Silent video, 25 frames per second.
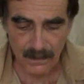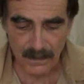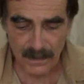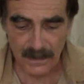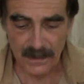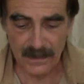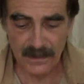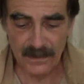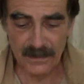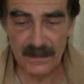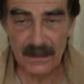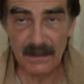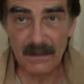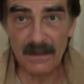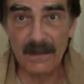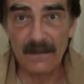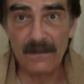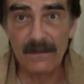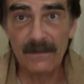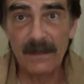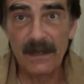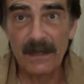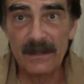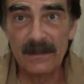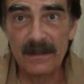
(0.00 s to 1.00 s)
Here's some of the
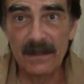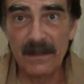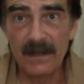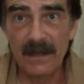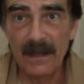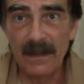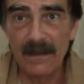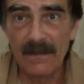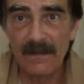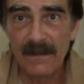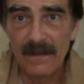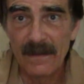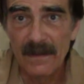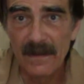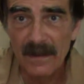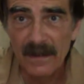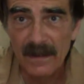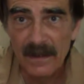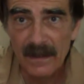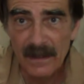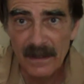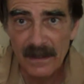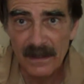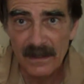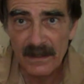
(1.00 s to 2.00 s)
flesh that I've
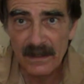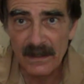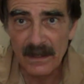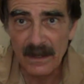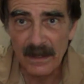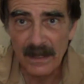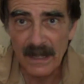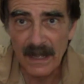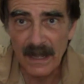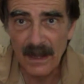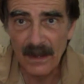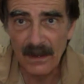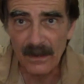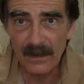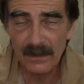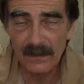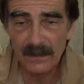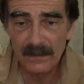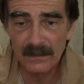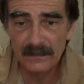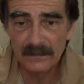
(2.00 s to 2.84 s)
dug out.